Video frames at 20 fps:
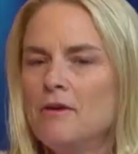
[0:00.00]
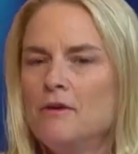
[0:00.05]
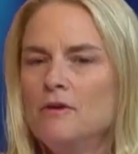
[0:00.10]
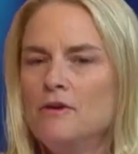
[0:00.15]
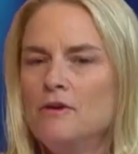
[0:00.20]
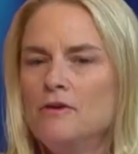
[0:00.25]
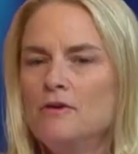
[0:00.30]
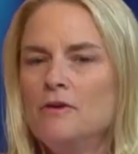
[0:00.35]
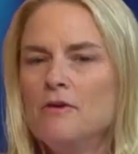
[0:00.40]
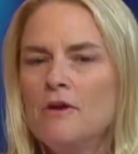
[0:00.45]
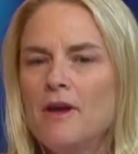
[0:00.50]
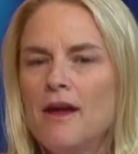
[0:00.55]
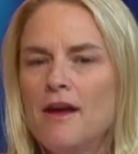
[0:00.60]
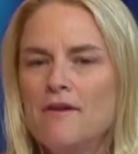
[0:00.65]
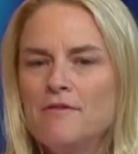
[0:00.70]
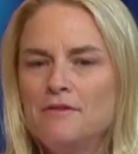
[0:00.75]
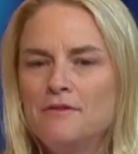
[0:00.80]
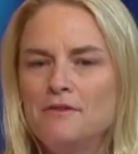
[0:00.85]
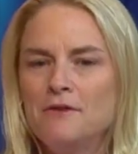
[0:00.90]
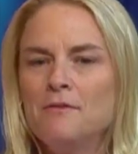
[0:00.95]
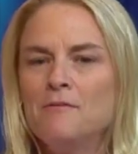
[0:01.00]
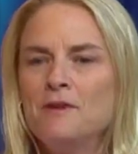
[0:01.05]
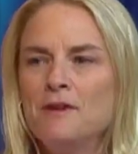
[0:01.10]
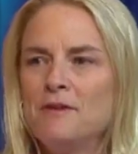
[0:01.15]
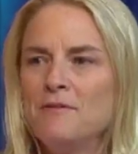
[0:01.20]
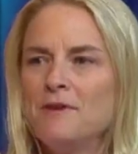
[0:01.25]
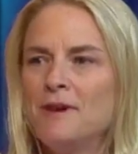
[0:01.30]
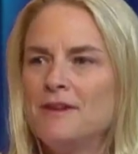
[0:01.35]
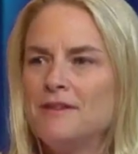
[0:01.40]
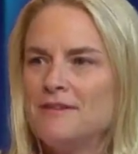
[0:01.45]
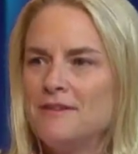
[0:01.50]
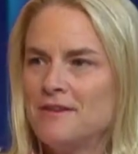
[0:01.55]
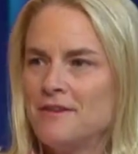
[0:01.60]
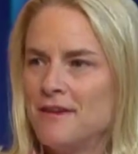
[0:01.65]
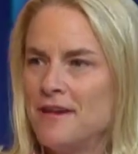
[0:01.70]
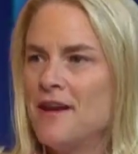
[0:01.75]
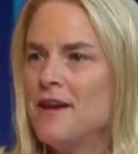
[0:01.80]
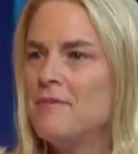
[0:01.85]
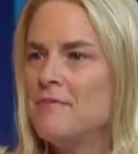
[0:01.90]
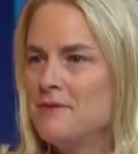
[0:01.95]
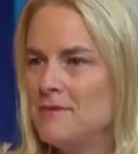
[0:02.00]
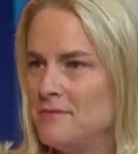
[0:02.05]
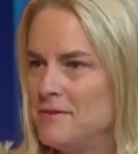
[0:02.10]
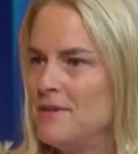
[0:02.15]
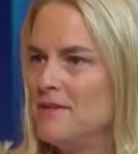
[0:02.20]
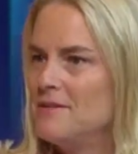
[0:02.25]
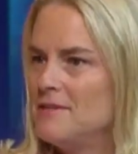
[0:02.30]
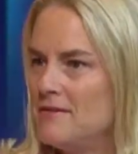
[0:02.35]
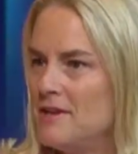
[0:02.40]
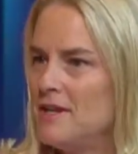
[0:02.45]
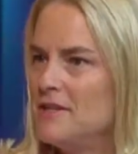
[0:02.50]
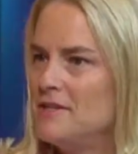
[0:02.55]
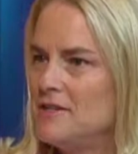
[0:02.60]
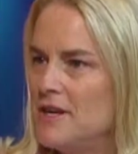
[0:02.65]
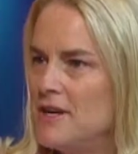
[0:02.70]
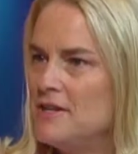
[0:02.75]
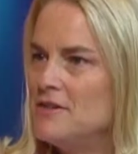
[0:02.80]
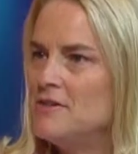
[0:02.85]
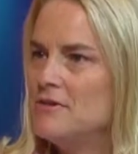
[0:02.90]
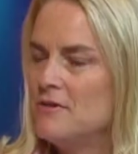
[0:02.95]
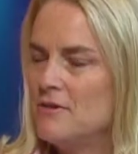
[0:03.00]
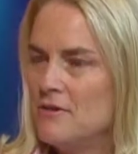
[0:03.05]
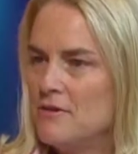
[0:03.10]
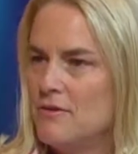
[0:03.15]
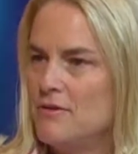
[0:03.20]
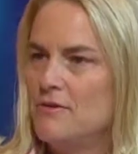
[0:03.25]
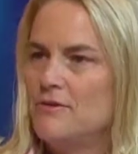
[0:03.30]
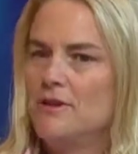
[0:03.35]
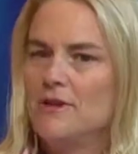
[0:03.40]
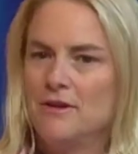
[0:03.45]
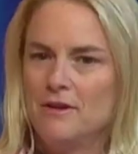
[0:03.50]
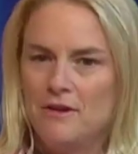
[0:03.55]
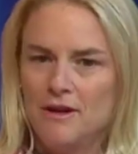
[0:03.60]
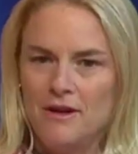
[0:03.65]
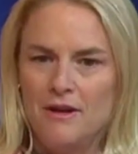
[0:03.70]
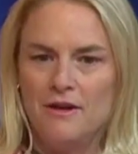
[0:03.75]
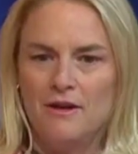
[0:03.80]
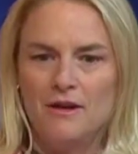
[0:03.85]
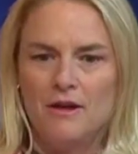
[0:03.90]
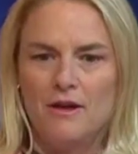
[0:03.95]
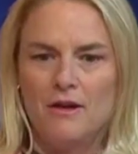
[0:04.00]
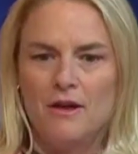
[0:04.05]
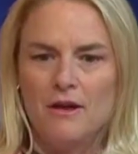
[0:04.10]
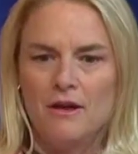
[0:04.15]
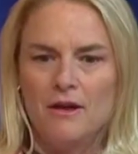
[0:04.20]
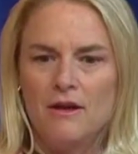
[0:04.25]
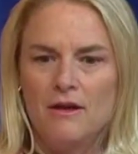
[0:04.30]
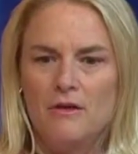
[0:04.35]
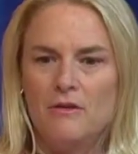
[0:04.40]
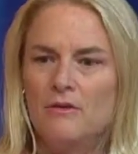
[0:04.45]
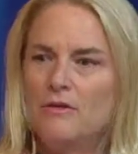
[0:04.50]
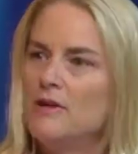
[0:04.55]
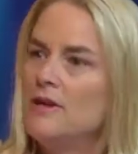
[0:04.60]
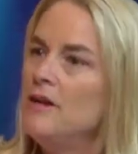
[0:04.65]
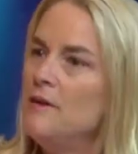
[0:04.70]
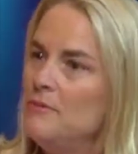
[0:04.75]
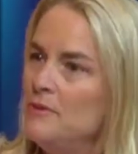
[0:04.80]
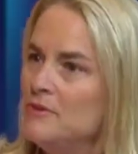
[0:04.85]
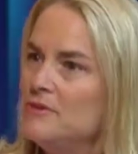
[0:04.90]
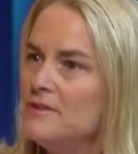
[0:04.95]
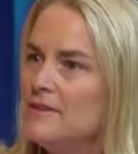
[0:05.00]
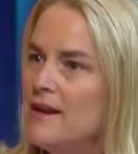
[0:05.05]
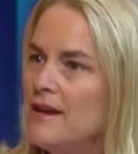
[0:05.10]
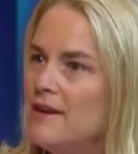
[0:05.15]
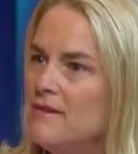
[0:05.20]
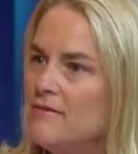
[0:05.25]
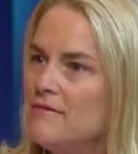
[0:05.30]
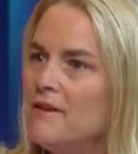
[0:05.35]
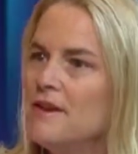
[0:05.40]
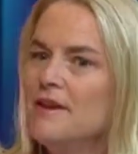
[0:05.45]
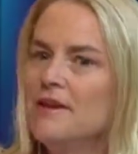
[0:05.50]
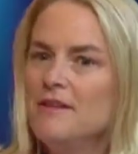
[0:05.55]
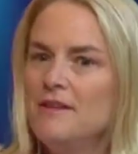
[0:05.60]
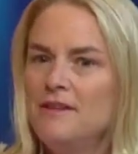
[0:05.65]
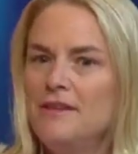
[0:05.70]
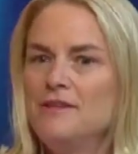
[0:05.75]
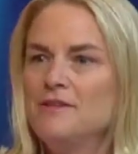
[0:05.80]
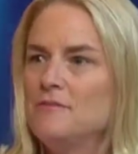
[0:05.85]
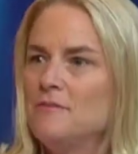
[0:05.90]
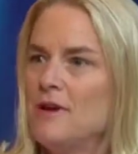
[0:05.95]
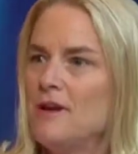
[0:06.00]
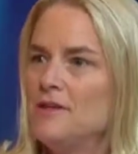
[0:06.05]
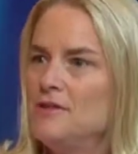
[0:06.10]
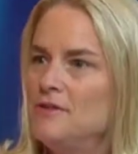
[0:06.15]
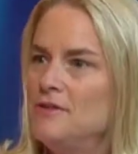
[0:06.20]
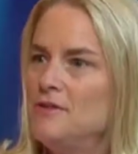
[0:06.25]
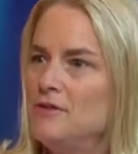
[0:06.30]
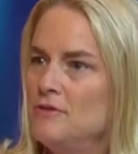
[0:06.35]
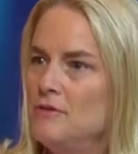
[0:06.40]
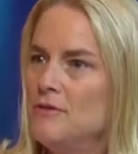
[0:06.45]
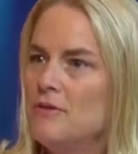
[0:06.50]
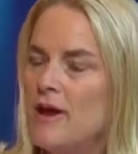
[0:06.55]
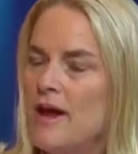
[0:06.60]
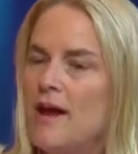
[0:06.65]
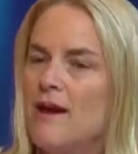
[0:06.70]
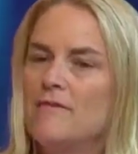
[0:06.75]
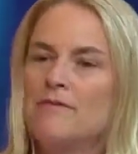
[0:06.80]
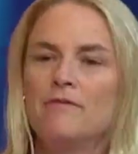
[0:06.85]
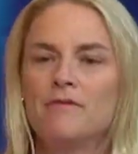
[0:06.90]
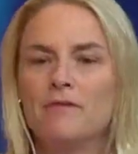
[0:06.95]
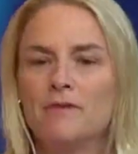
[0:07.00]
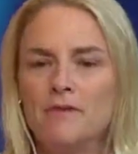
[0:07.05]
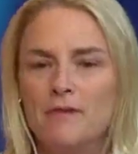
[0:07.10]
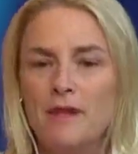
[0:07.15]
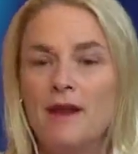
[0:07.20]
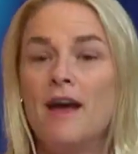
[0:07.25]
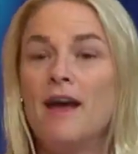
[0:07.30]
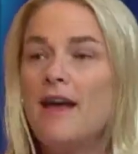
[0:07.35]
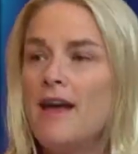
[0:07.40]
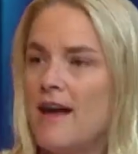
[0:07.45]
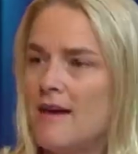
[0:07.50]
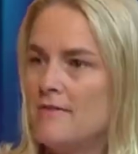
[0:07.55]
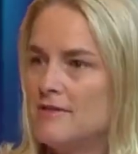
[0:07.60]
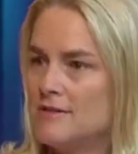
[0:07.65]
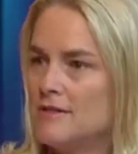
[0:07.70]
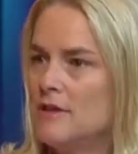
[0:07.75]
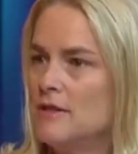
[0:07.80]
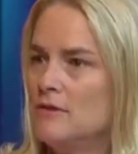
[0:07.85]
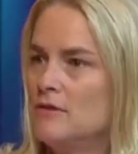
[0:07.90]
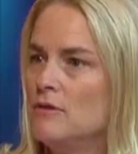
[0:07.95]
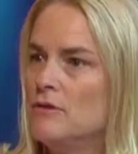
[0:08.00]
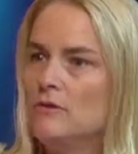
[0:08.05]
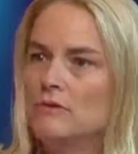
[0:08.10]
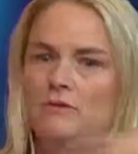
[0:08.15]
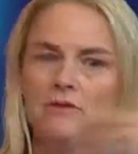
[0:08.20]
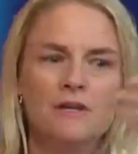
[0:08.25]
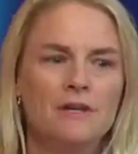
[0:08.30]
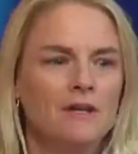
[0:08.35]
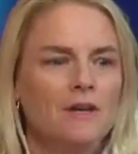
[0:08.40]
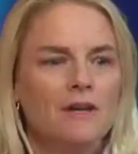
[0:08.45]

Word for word: you don't have so many rights on campus because of educational code, and in order to keep you safe, these rights you don't have, that I have as an adult,